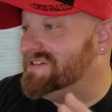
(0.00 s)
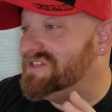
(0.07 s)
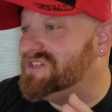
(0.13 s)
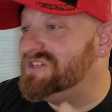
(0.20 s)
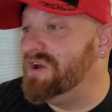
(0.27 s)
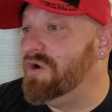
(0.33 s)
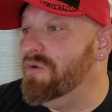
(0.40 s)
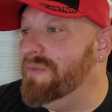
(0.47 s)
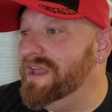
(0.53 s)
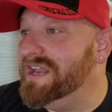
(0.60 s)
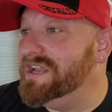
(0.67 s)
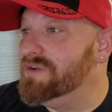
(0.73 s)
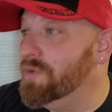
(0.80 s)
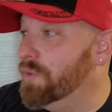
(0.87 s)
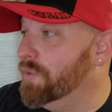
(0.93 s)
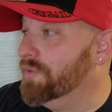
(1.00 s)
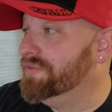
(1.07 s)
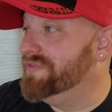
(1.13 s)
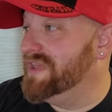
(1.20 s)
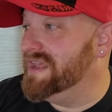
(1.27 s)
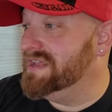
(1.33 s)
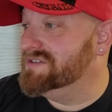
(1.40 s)
so many
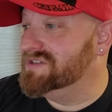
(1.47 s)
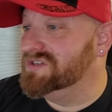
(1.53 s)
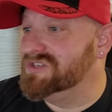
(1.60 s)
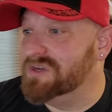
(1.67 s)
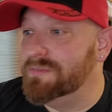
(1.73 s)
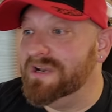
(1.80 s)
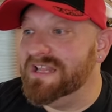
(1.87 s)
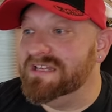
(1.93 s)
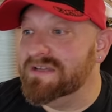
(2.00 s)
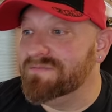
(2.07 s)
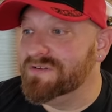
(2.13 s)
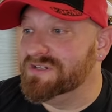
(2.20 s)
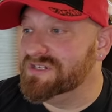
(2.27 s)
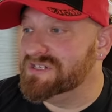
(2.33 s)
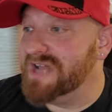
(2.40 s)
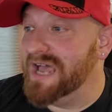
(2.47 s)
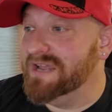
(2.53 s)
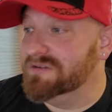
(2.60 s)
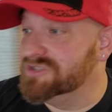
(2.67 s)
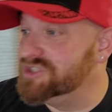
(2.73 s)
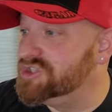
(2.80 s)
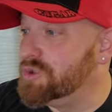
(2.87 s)
cool things and so many different
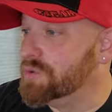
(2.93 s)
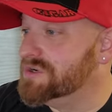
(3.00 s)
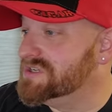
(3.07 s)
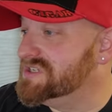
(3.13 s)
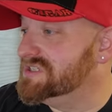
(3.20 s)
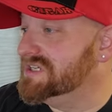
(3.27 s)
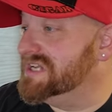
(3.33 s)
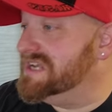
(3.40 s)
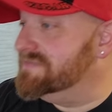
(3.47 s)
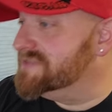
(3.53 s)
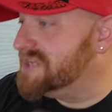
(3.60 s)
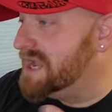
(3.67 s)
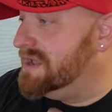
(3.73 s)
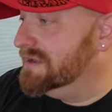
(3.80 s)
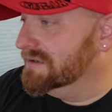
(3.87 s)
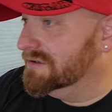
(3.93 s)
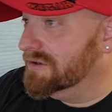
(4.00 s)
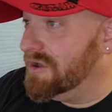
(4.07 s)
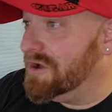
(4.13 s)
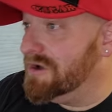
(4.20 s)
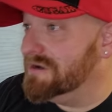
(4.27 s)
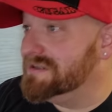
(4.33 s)
styles. Short sleeves,
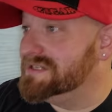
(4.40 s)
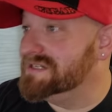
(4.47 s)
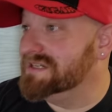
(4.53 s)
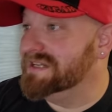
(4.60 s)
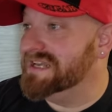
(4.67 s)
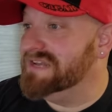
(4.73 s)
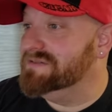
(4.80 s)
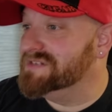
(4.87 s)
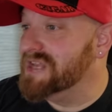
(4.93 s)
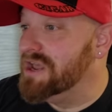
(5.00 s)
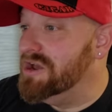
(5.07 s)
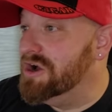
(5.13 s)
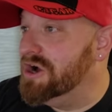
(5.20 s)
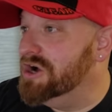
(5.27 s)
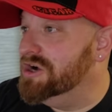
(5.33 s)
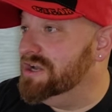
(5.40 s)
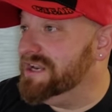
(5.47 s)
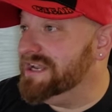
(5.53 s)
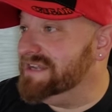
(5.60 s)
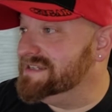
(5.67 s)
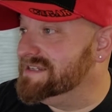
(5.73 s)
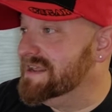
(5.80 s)
long sleeves,
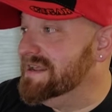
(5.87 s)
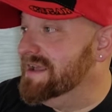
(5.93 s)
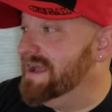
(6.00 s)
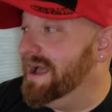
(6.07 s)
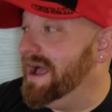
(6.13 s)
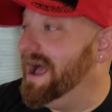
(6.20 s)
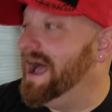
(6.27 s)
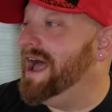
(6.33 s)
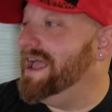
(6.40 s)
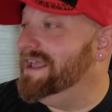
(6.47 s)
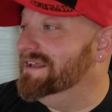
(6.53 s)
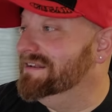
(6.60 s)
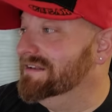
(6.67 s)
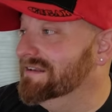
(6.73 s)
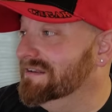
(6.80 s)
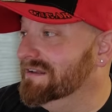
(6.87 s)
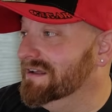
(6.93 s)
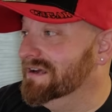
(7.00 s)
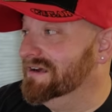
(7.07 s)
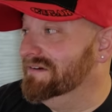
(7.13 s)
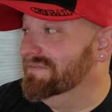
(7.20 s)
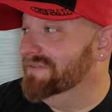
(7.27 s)
hoodies. I
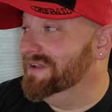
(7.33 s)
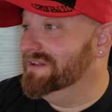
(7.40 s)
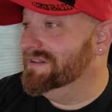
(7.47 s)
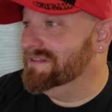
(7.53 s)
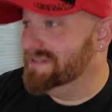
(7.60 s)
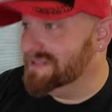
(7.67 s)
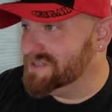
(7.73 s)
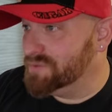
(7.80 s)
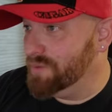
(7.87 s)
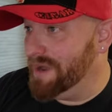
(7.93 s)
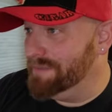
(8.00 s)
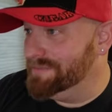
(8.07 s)
love this